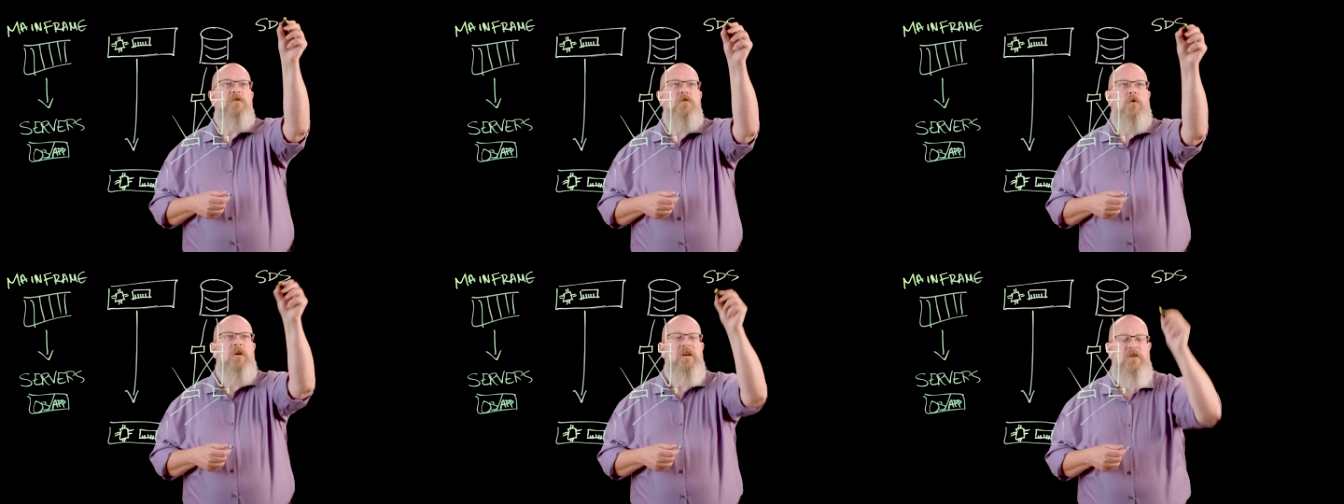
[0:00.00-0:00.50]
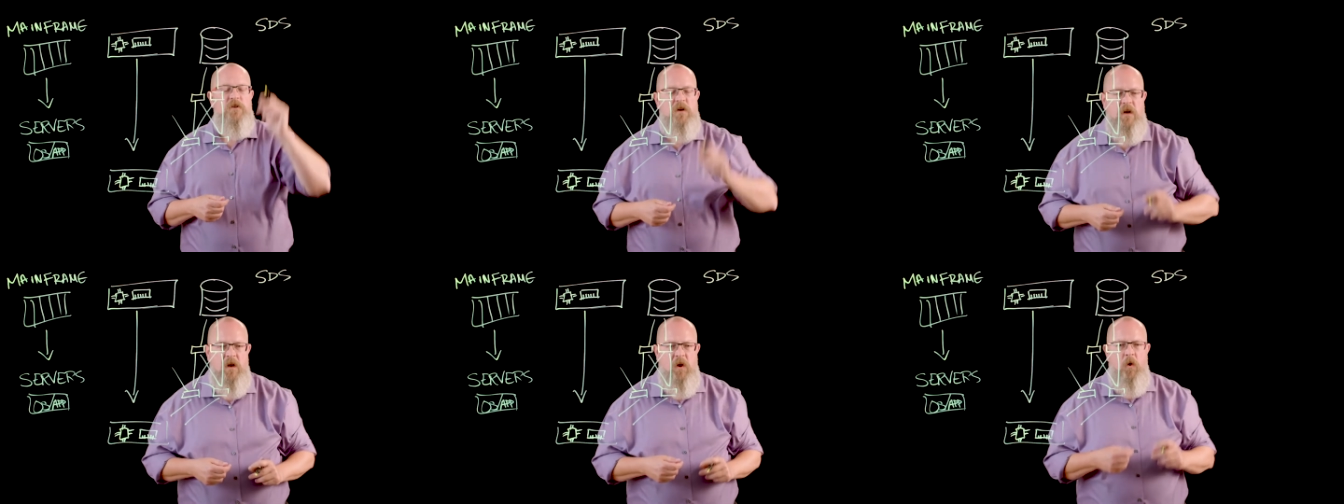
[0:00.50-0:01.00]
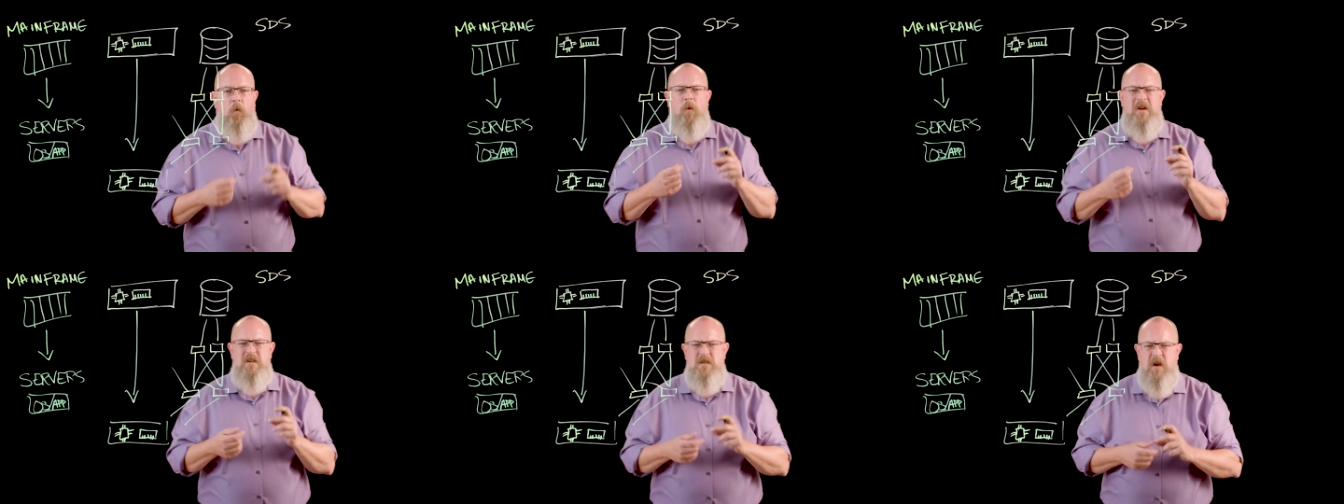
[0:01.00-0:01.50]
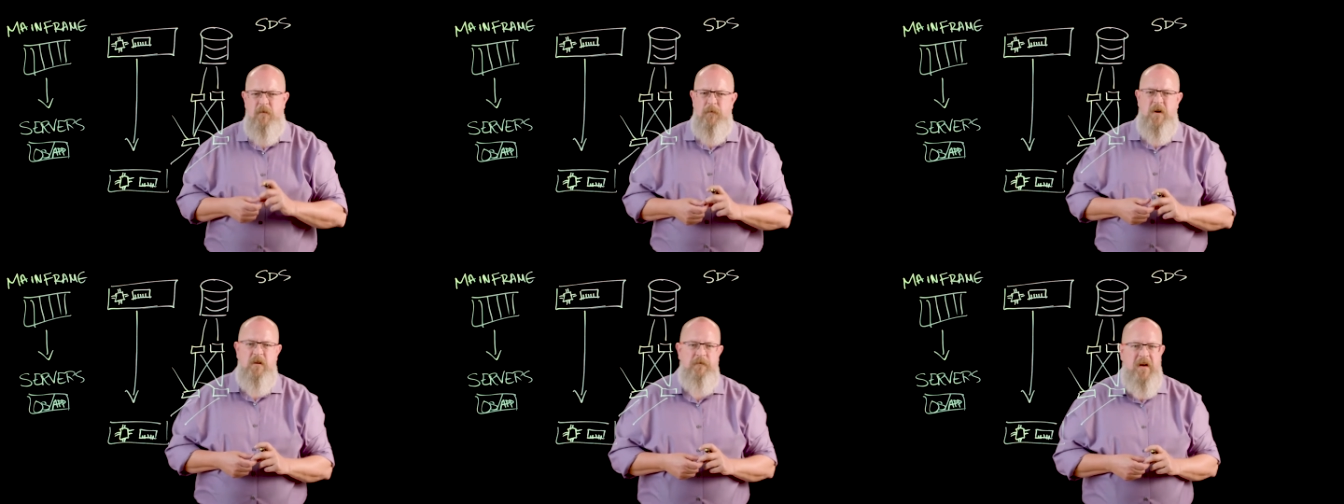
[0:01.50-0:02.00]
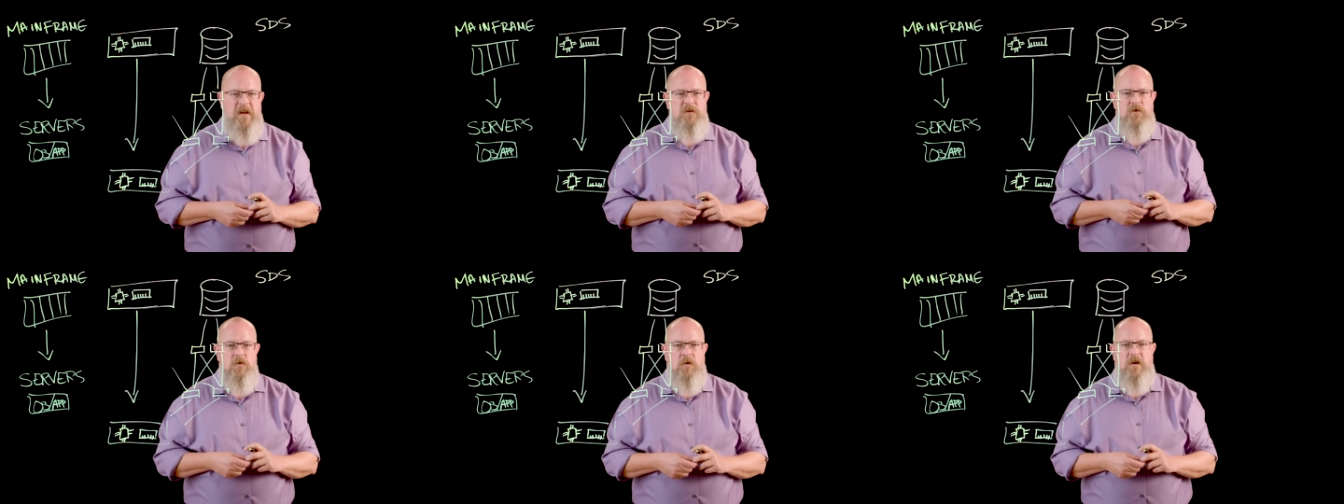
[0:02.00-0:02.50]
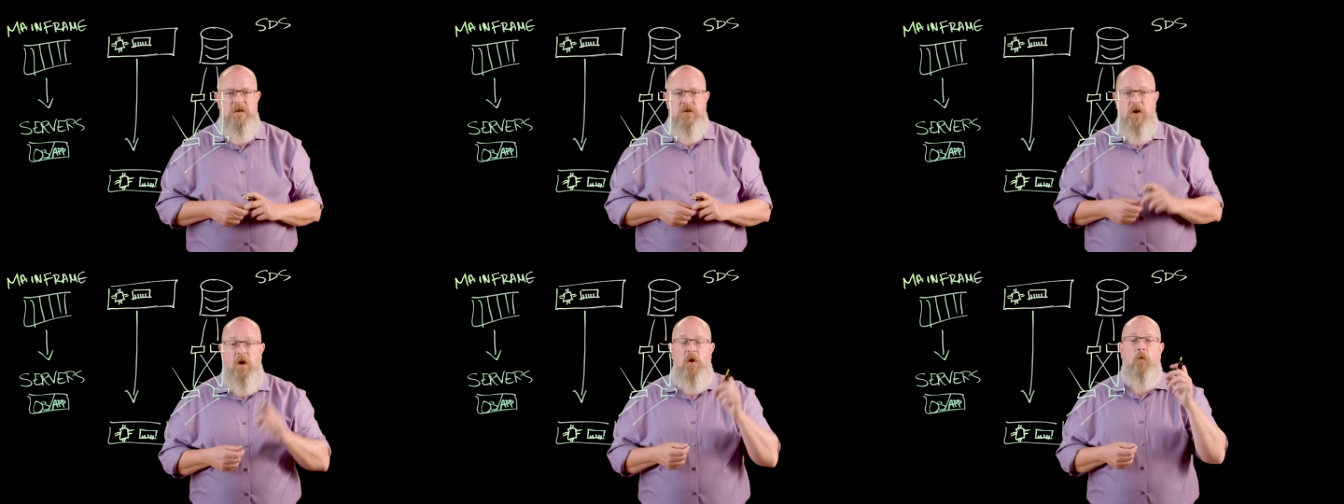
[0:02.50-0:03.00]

storage. What is software-defined storage?